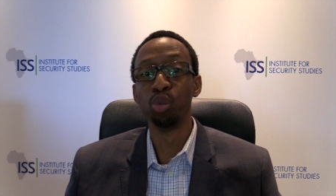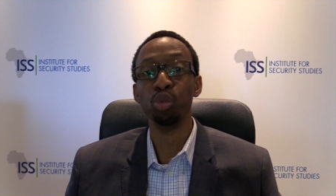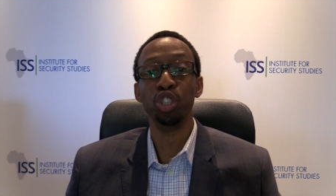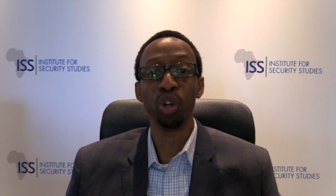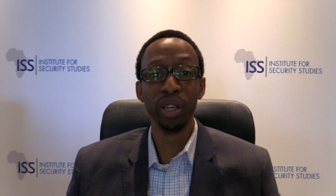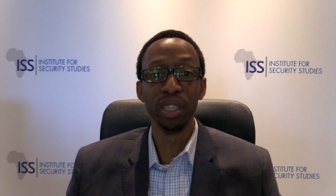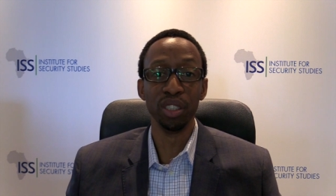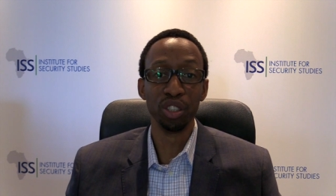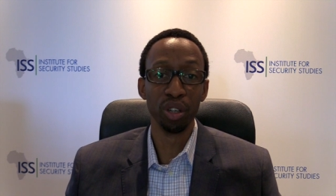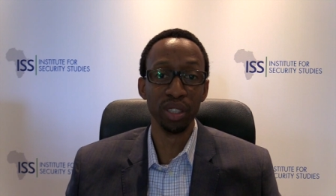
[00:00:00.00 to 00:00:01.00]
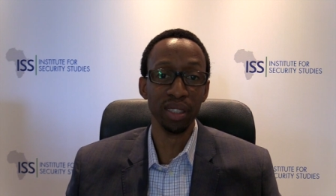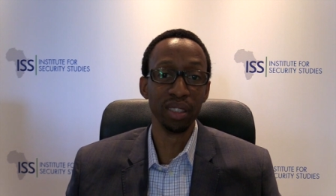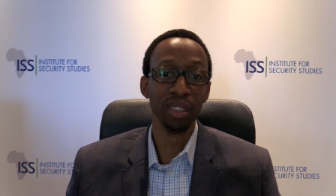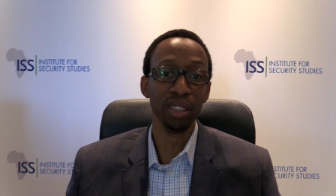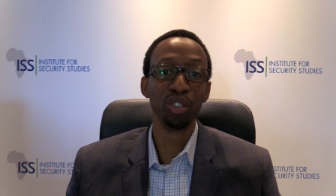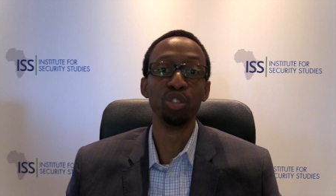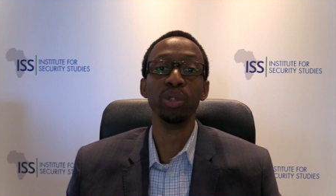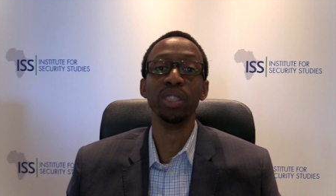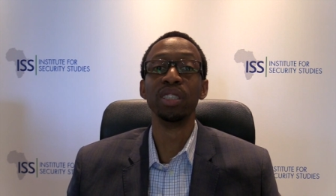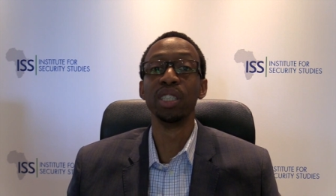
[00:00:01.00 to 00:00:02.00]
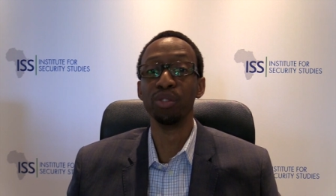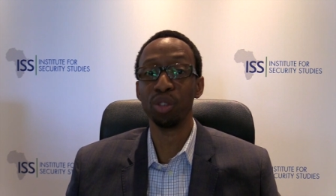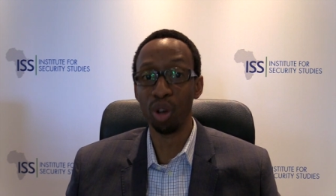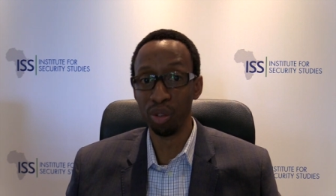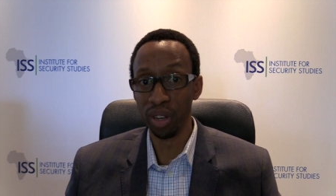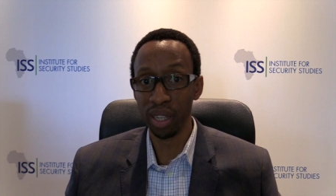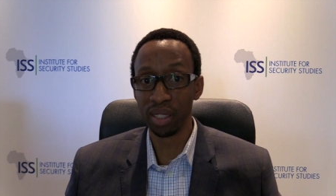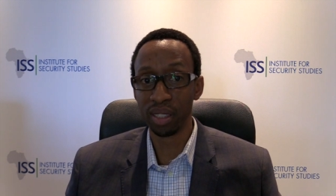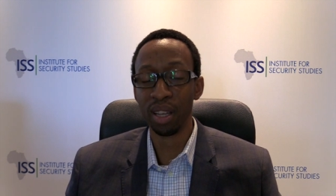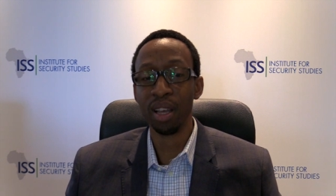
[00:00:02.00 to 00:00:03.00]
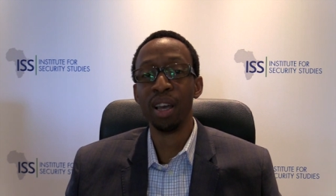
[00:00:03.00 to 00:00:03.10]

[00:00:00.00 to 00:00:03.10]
who join insurgencies during civil conflicts.